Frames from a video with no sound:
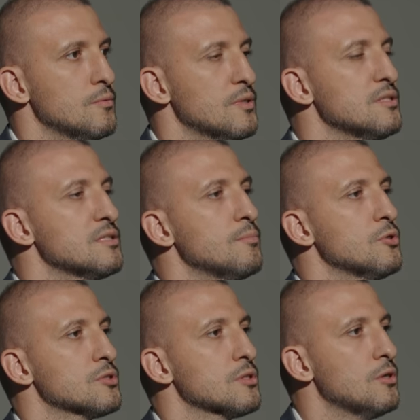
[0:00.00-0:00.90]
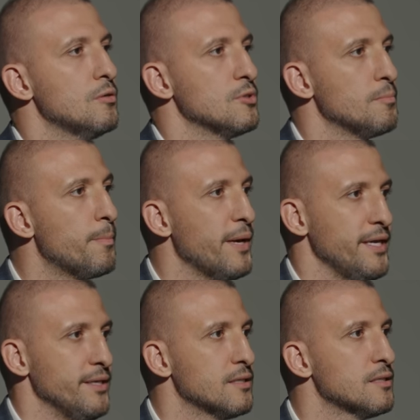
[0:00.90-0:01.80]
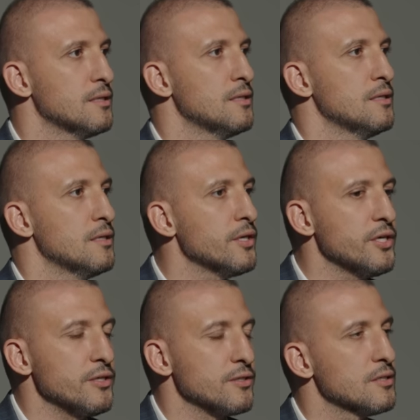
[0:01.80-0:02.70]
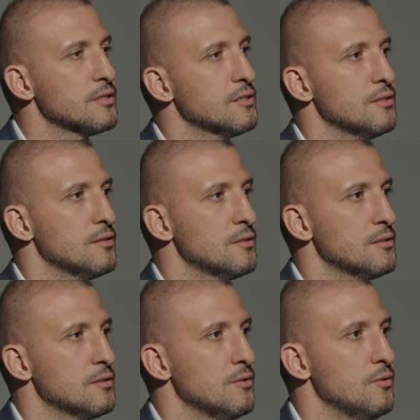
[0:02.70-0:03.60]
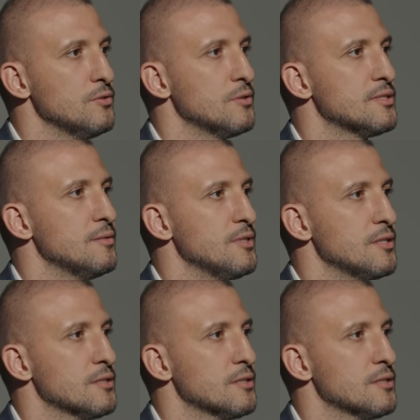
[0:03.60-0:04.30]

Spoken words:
What is the most common pain here in your seminar?